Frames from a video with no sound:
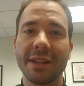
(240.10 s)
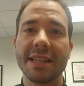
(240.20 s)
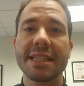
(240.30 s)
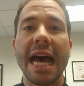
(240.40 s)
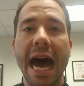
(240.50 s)

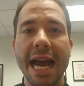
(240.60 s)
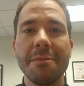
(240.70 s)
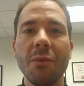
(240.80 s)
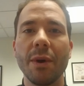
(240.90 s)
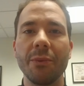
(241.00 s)

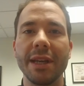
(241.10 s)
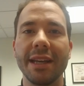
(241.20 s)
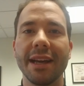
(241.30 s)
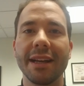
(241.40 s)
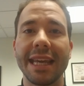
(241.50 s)
time when we
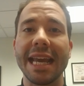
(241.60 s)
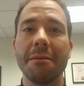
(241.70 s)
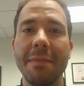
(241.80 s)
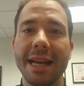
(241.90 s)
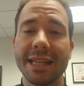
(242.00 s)
can't
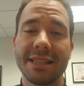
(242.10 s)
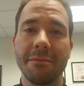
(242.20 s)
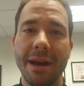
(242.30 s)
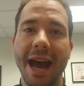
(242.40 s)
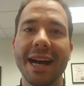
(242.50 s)
make it to
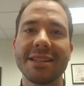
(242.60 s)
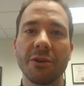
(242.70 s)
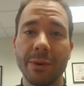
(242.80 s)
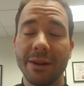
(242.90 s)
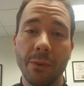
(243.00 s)
Mass or
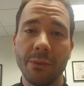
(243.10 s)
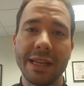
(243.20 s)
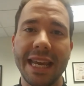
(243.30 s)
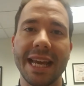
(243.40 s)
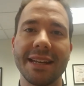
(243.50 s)
when we
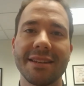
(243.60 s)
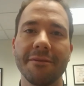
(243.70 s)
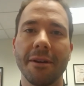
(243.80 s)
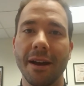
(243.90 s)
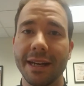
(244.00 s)

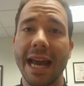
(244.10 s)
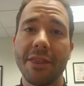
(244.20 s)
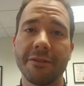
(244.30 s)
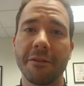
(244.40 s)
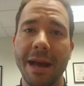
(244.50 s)
can't gather
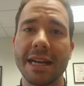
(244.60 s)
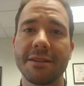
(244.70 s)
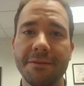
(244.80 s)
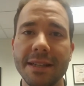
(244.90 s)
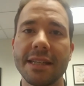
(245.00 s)
for Mass
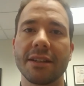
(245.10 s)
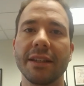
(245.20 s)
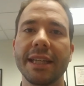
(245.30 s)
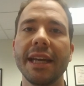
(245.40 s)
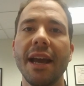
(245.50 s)

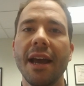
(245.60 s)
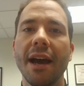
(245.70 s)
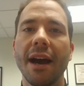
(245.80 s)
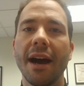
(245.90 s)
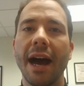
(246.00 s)
physically,
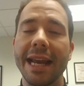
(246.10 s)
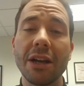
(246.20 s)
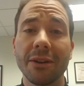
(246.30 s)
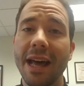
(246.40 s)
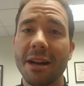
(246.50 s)
I hear a
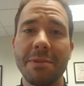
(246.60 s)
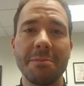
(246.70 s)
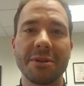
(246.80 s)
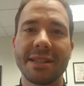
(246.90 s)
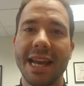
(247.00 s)
lot of people
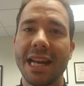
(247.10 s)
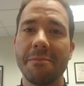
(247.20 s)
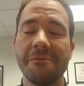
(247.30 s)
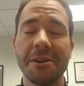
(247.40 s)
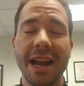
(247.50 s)
say, and I'm
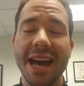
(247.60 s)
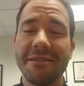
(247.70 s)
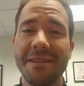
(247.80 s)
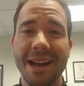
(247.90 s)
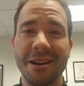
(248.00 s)
very
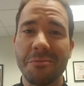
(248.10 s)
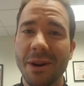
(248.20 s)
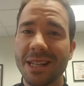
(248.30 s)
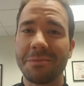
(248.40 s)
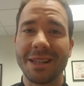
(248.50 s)
edified and
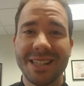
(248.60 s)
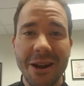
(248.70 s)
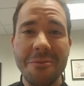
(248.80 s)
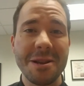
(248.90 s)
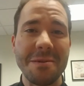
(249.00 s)
impressed by so
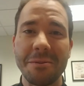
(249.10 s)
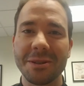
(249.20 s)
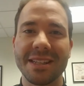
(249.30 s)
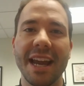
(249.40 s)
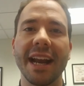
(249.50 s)
many people
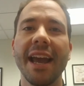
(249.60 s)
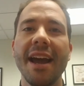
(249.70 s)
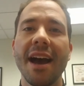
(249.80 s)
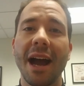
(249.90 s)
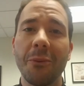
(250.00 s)
saying,
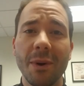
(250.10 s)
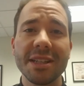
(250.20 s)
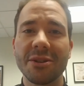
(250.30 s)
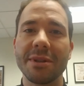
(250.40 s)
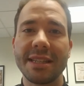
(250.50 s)
I want
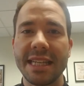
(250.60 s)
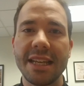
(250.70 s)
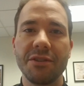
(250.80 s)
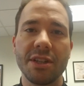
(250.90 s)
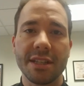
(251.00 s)
to receive
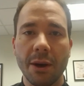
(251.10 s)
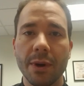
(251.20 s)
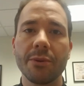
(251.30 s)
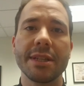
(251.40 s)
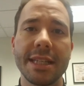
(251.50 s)
Jesus, I want to
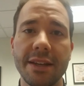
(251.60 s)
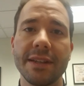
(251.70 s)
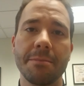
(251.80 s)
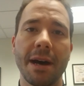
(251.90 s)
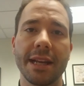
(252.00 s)
receive his
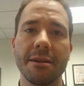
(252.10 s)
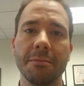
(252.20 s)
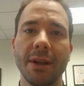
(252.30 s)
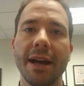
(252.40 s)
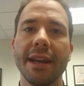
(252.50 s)
body and
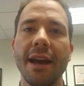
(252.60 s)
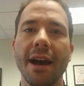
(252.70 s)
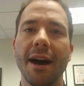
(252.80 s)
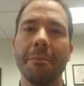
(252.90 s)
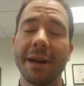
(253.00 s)
blood,
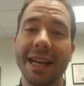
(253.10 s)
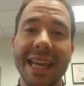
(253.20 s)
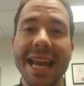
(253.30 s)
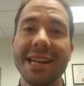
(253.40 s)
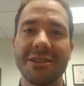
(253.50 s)
but I
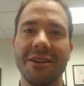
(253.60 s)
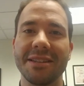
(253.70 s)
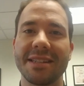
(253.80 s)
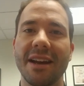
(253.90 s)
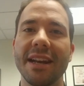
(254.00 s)
can't on
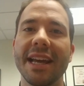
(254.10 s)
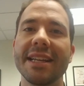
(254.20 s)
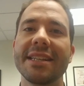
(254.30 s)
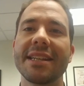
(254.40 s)
Sundays.